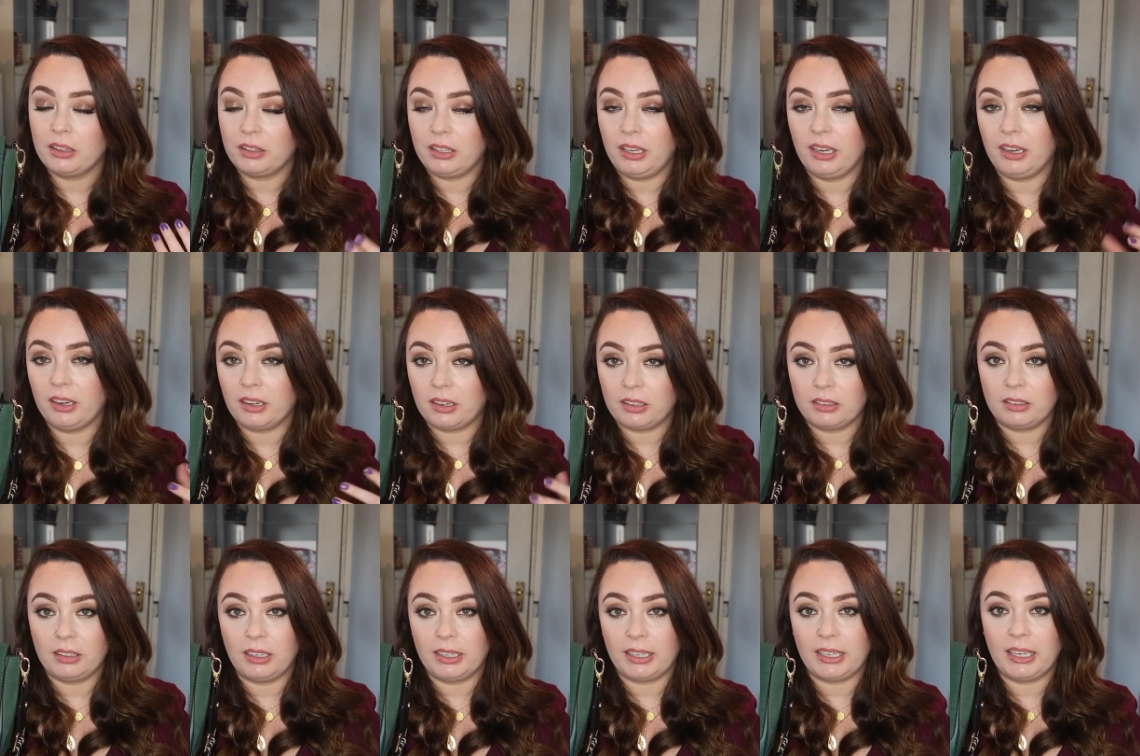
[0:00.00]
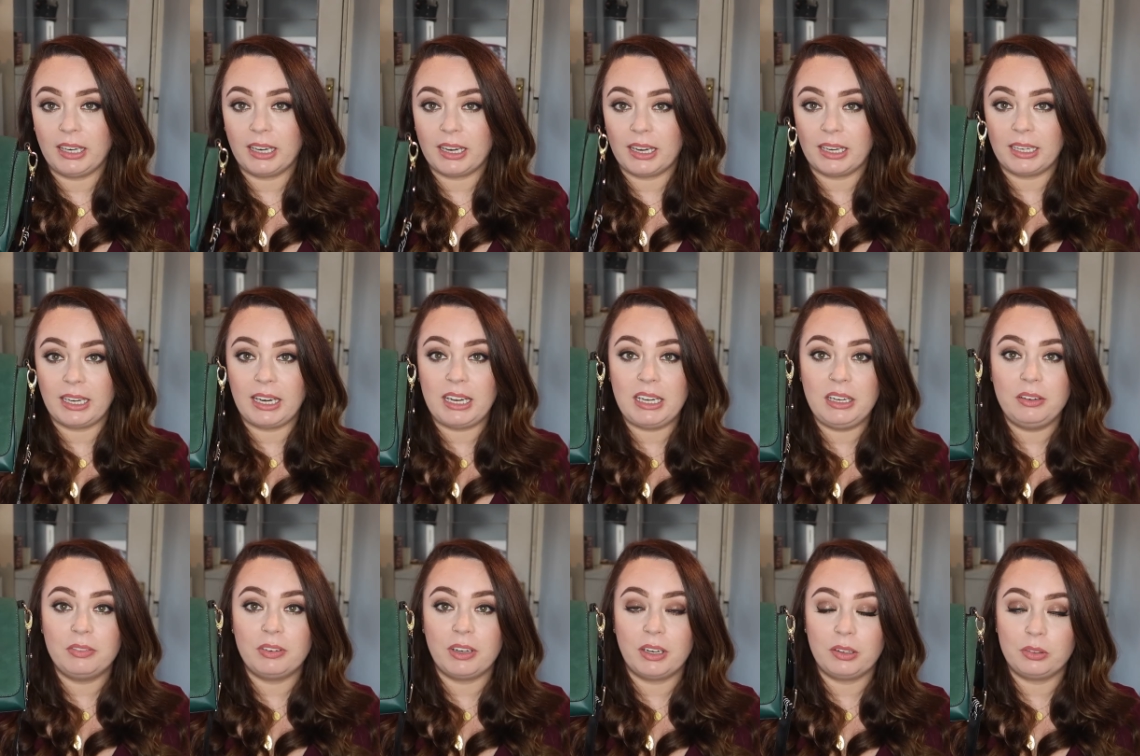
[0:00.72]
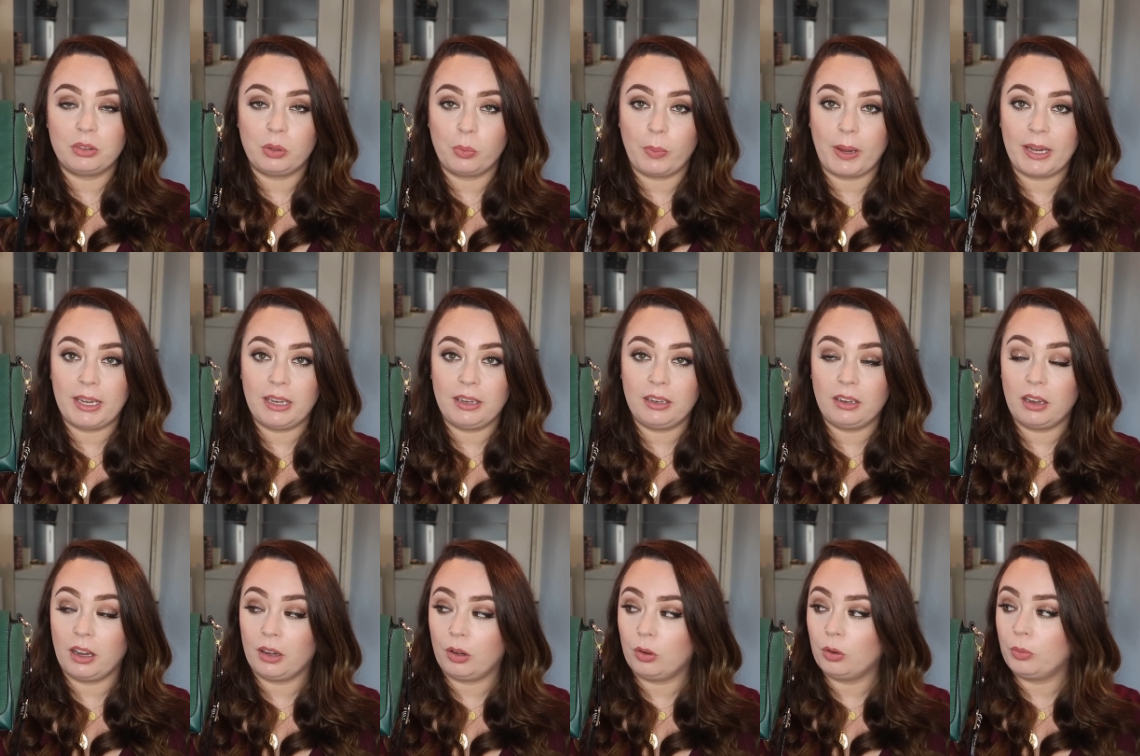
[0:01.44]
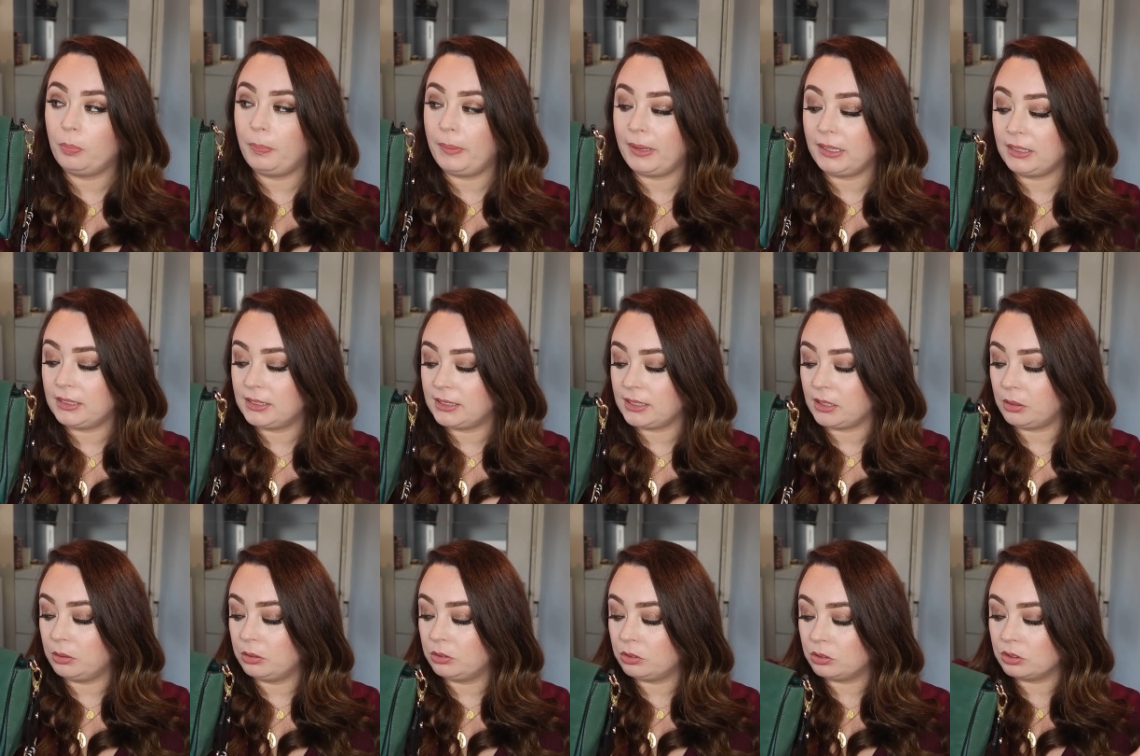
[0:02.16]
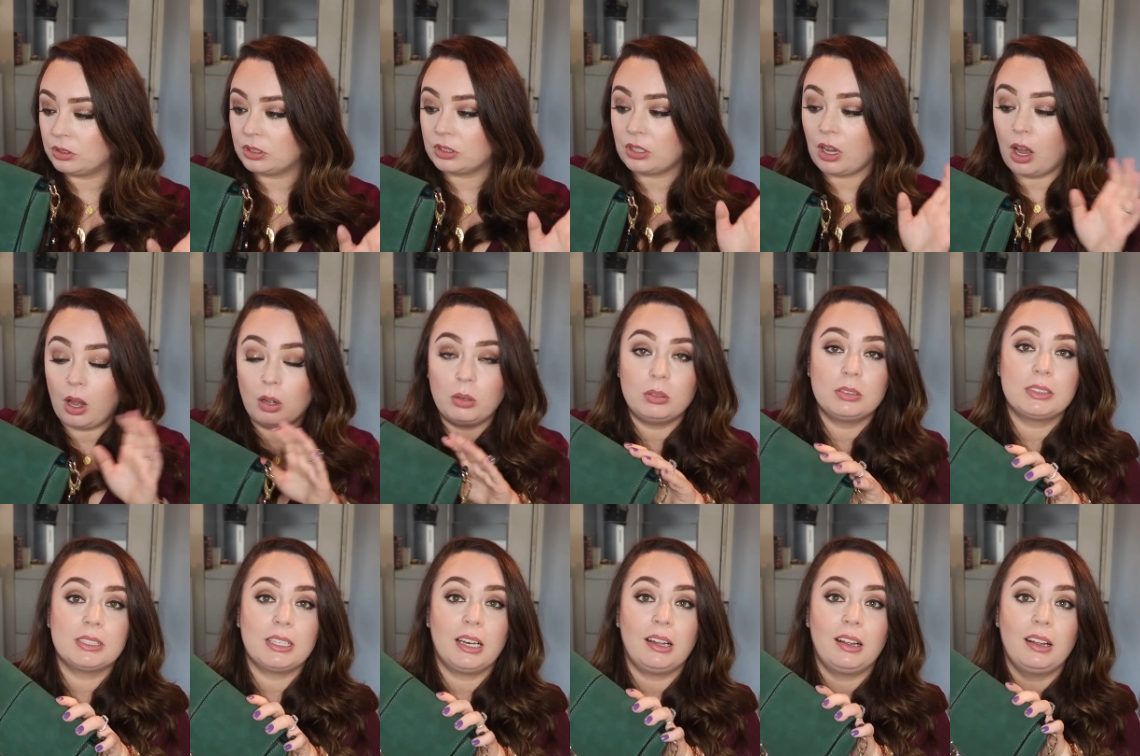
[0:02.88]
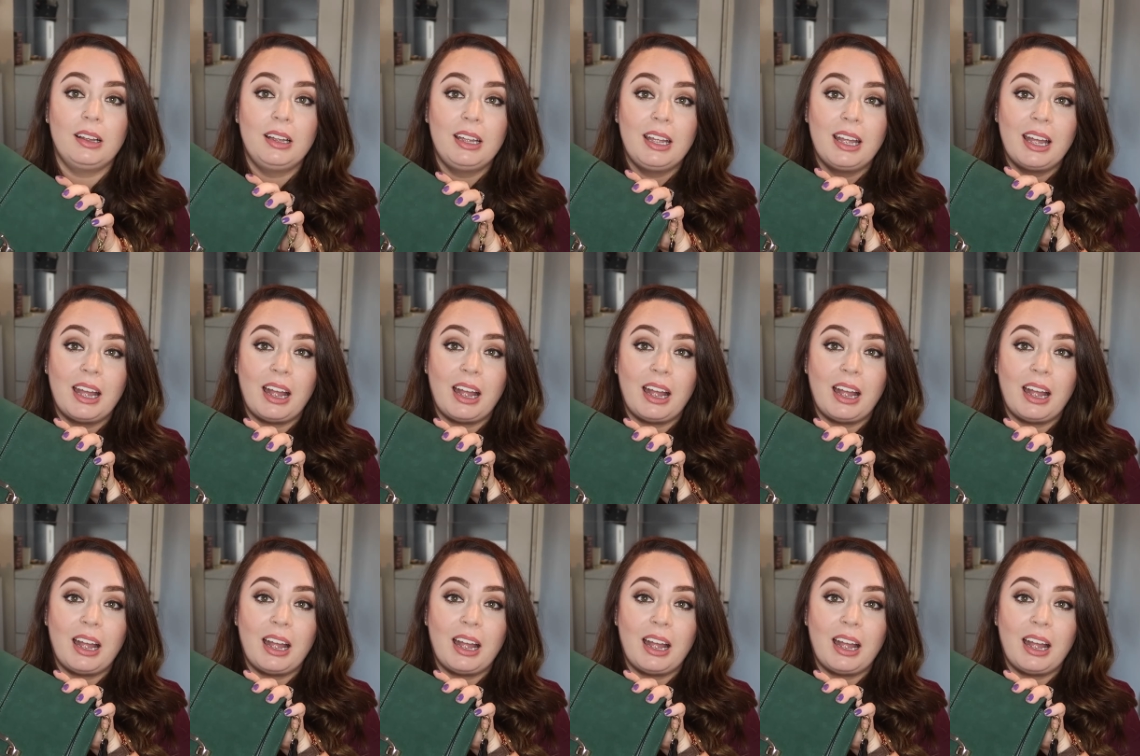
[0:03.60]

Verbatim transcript: you like you can even out the weight a good bit. So it does hold a lot.